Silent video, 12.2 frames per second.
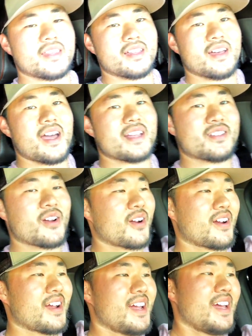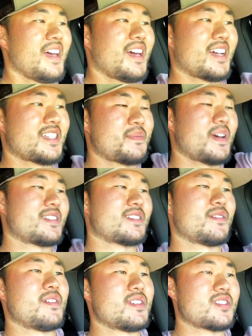the hats are
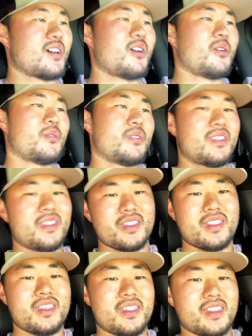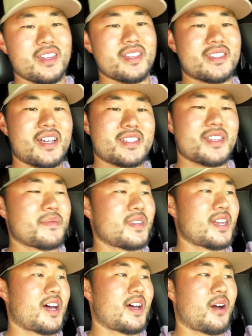expensive, and so it's not something
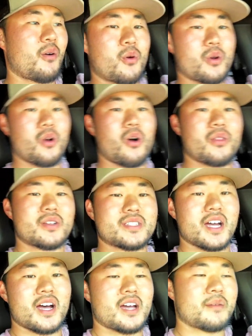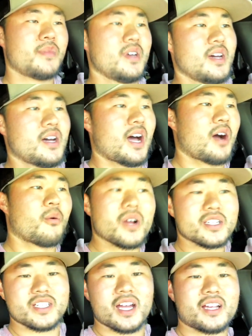I order all the time. I
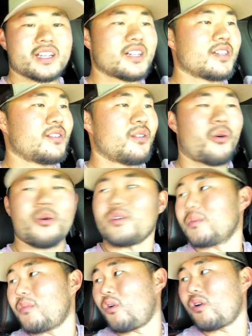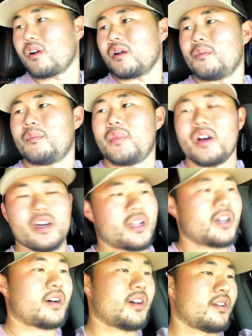wish I could order more, but
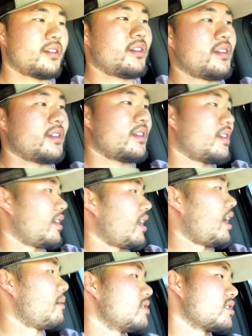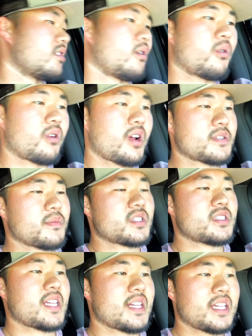I'm just gonna order as much
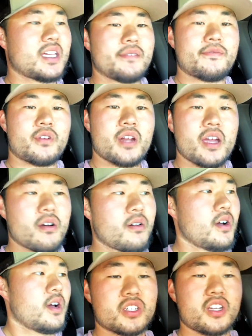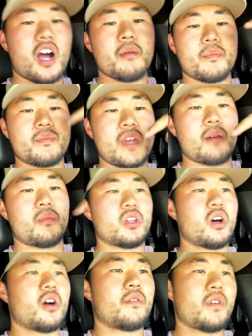as I need for now. Comment down
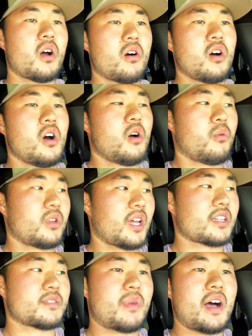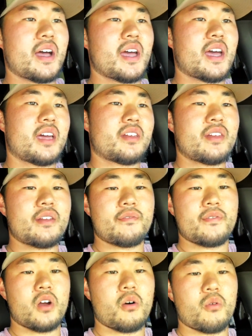below if y'all would like to buy a hat and
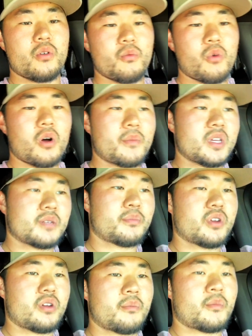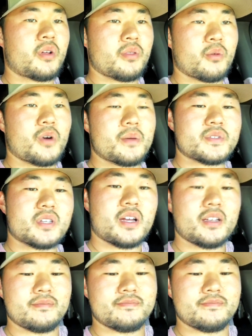if y'all would want me to put them on the website.